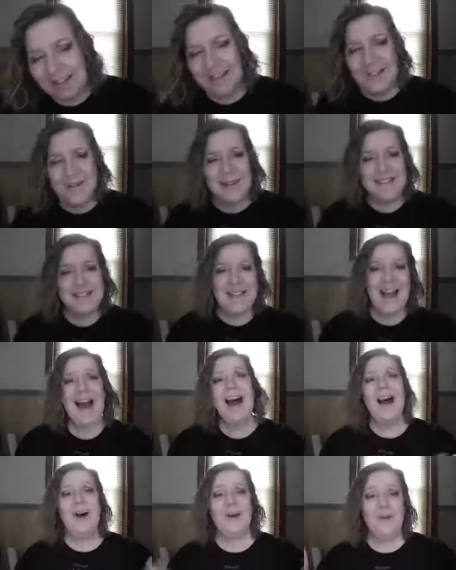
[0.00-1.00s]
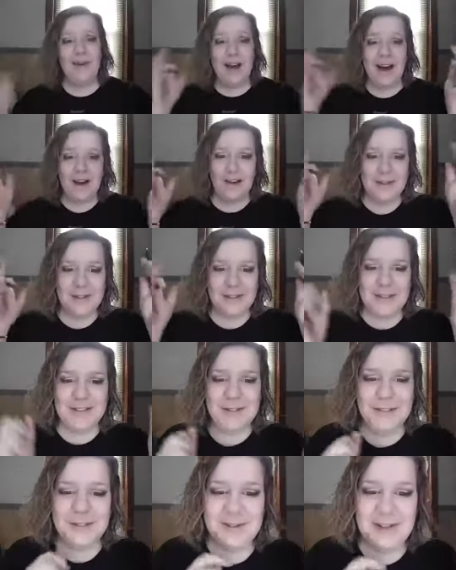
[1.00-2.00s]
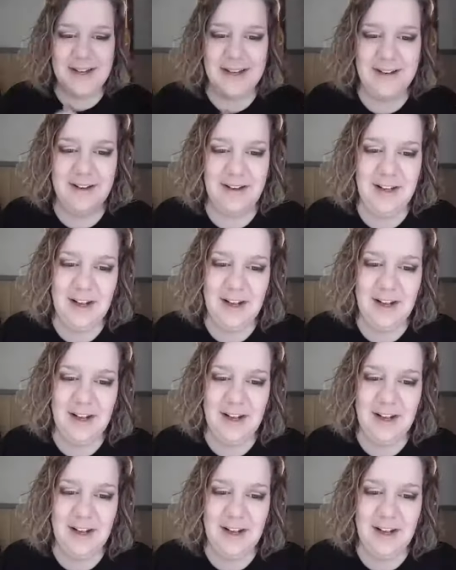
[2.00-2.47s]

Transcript: And you ask, how are we going to do that?